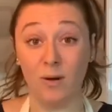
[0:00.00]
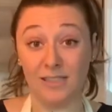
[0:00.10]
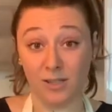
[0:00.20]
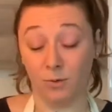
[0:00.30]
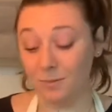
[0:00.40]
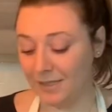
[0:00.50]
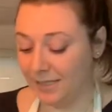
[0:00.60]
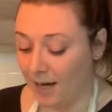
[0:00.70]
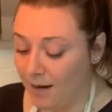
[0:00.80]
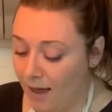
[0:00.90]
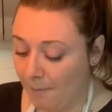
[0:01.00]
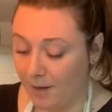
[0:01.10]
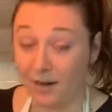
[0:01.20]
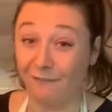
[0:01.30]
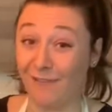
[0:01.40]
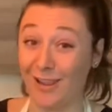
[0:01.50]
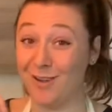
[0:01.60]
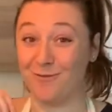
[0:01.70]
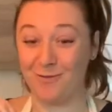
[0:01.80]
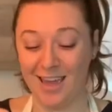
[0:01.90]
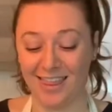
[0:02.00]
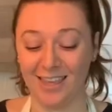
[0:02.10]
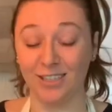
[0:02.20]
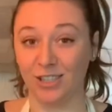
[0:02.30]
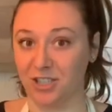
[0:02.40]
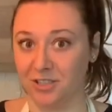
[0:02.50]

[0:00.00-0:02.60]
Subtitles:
the rim is done, I'm gonna fill it with salted